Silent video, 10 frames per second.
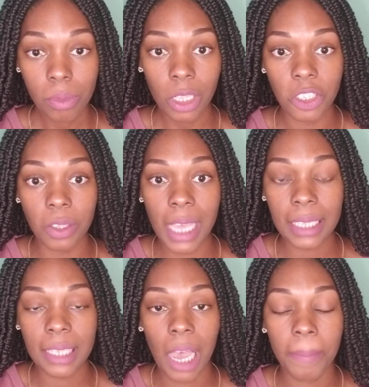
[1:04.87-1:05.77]
So
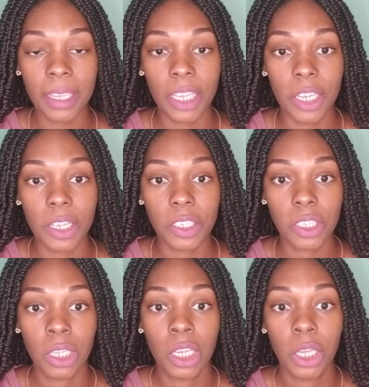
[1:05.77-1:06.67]
that topic is
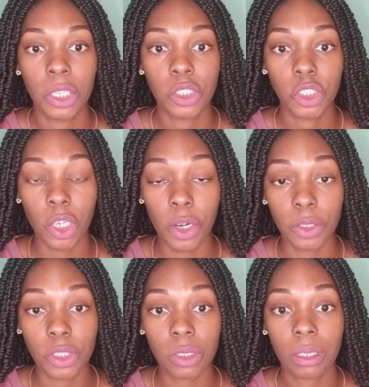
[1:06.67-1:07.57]

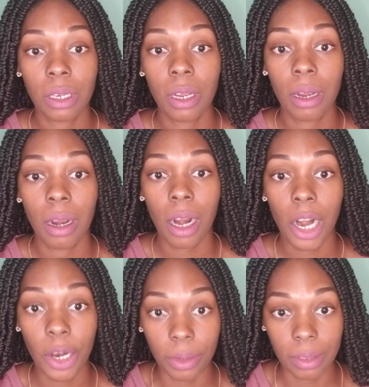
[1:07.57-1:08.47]
church
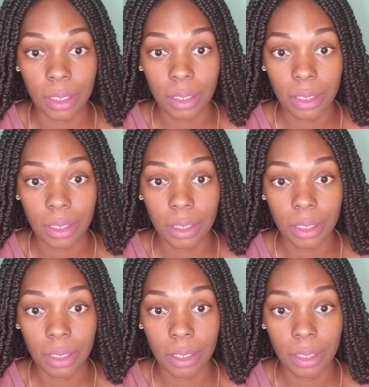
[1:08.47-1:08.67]
hurt.